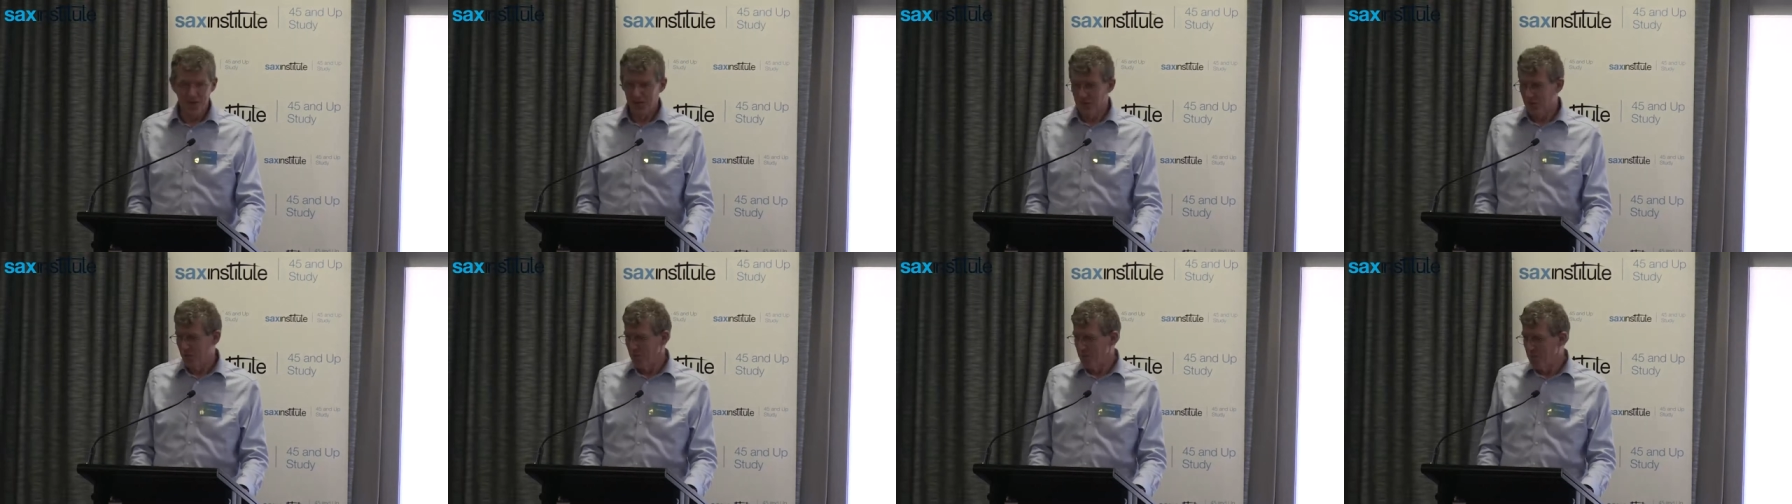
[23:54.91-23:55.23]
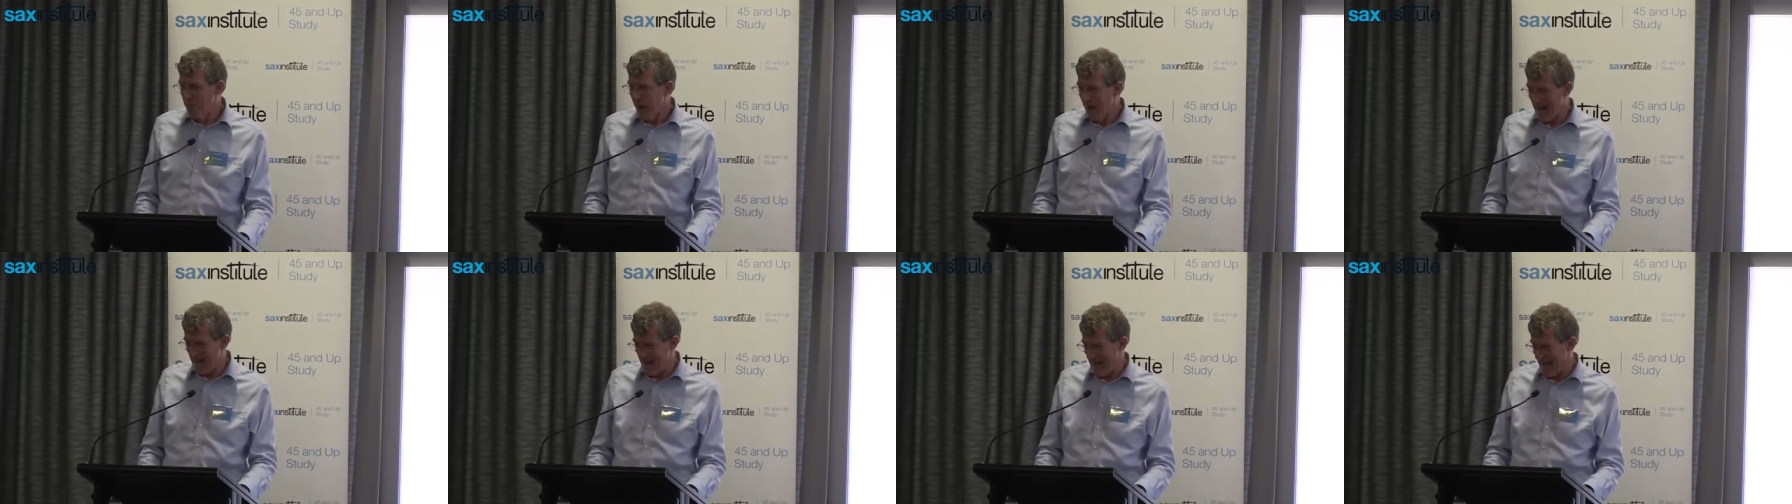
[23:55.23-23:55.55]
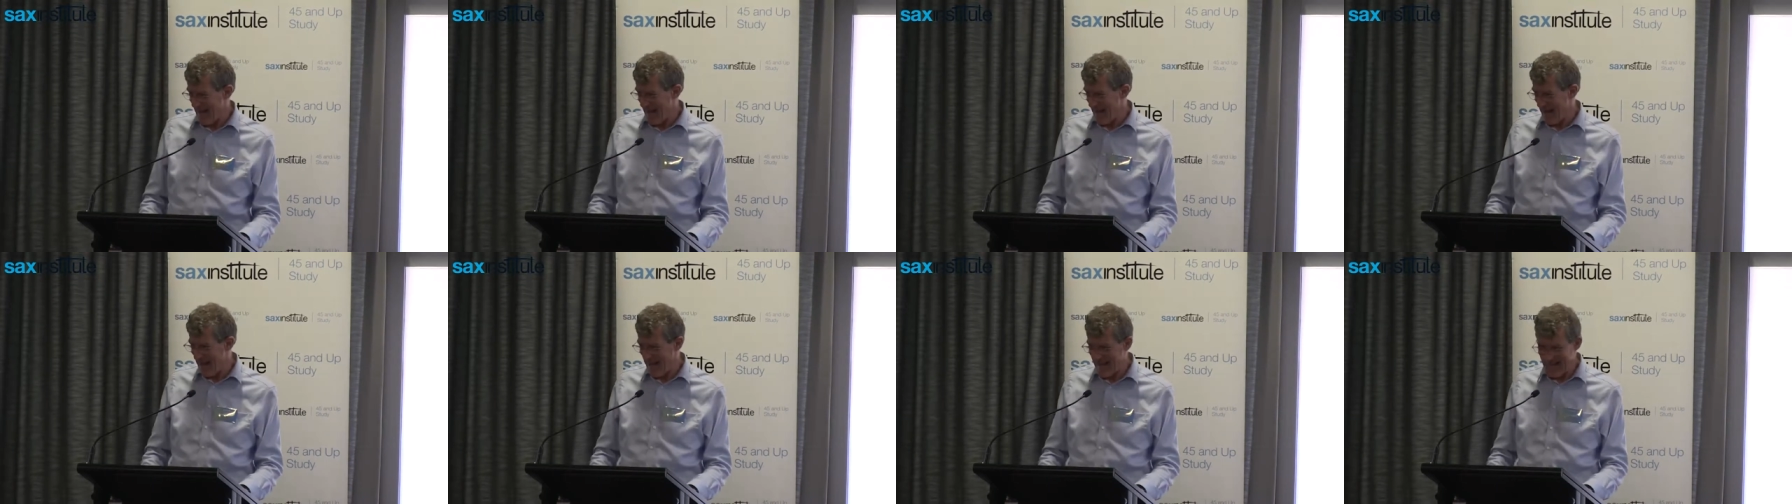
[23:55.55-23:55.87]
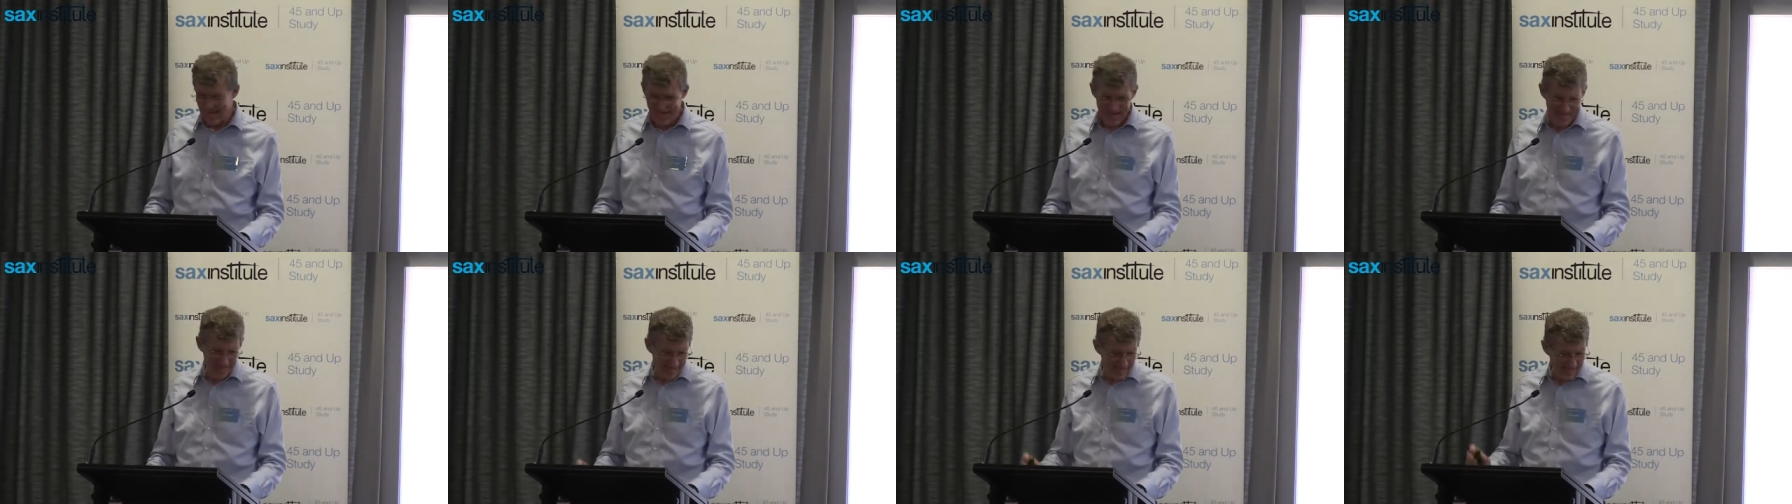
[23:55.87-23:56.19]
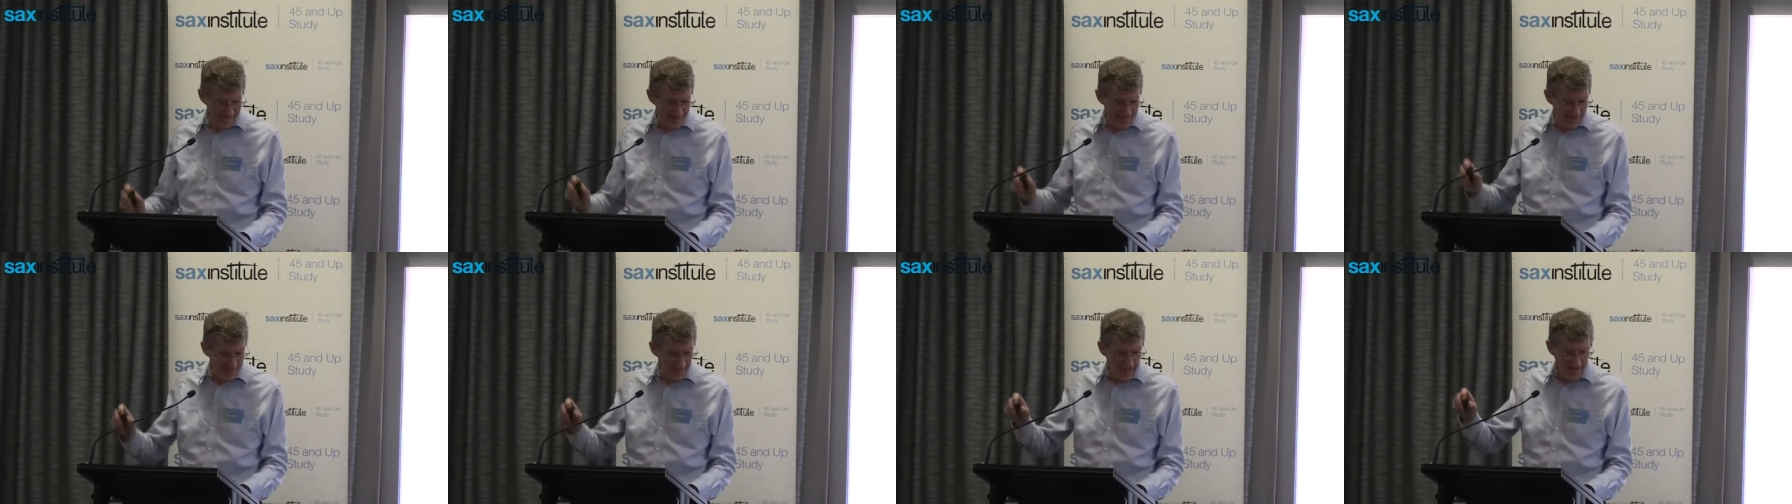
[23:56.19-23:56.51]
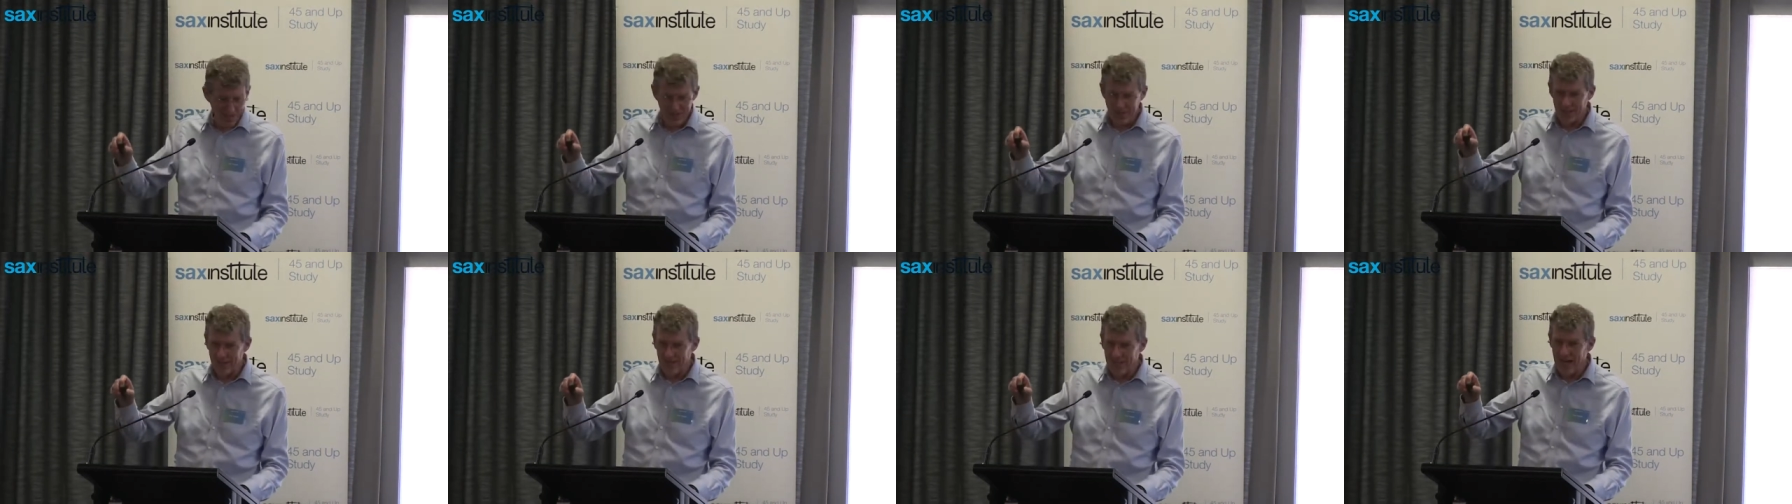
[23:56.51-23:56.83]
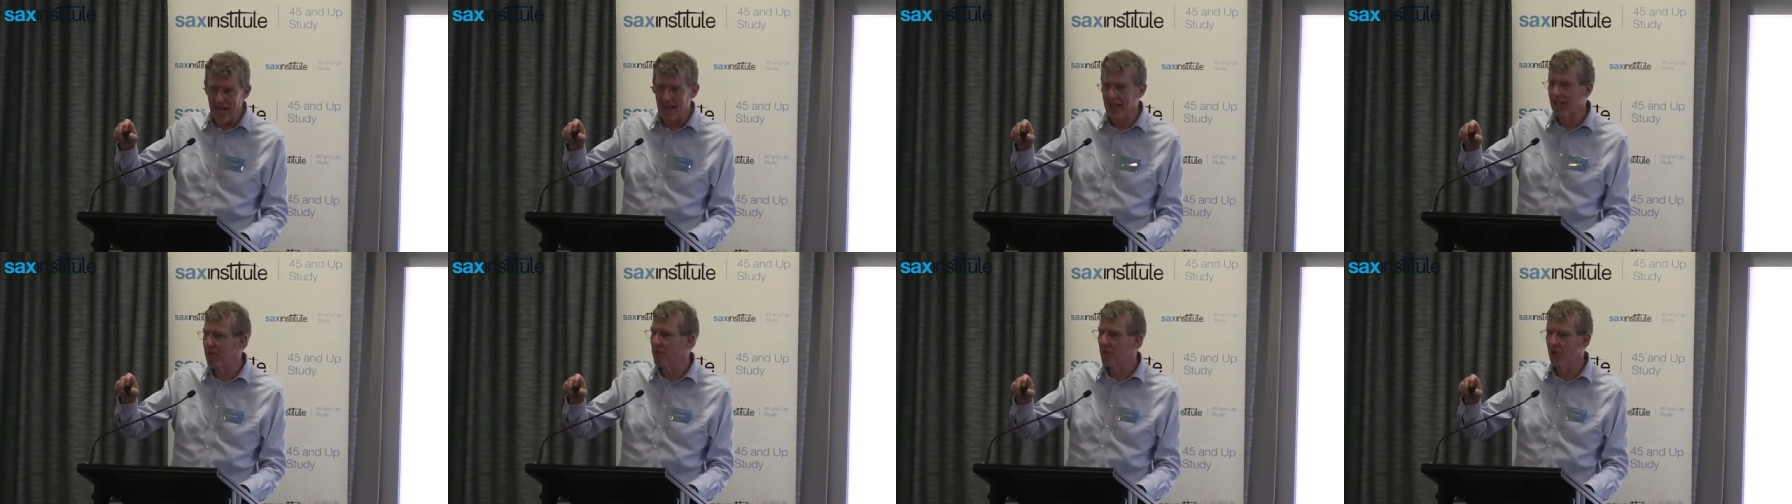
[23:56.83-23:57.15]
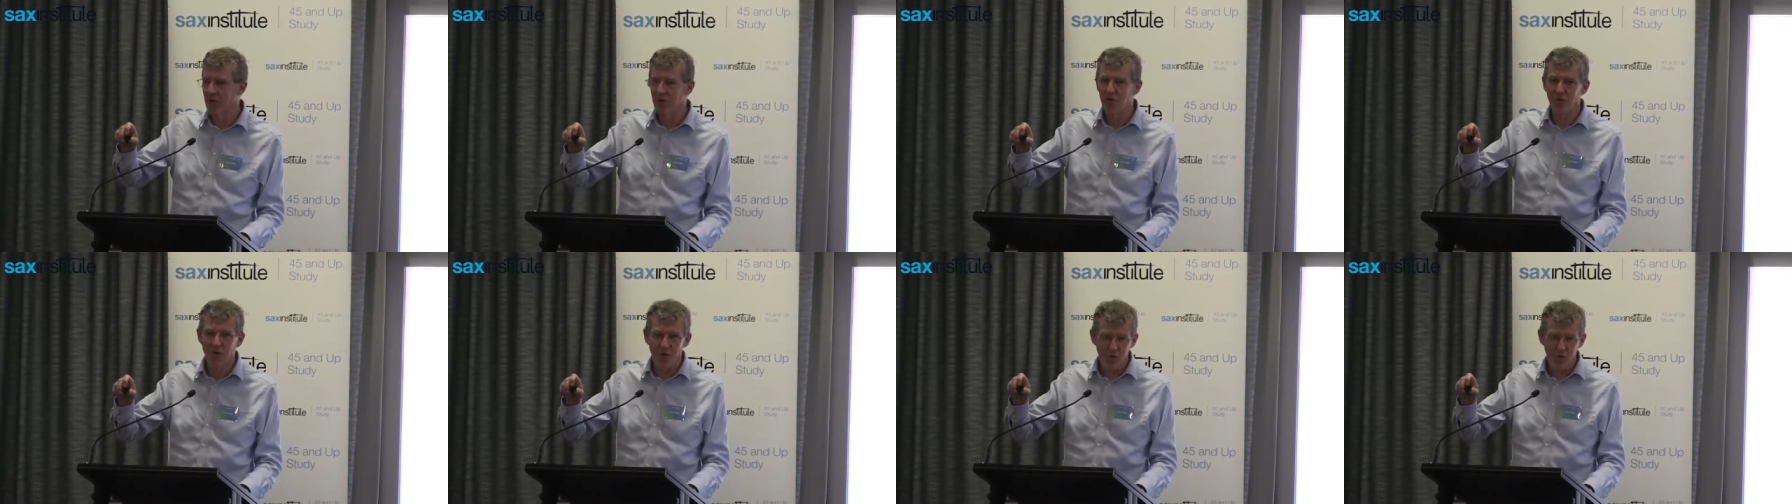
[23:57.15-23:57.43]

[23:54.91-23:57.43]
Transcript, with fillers: to money and that's exactly what you're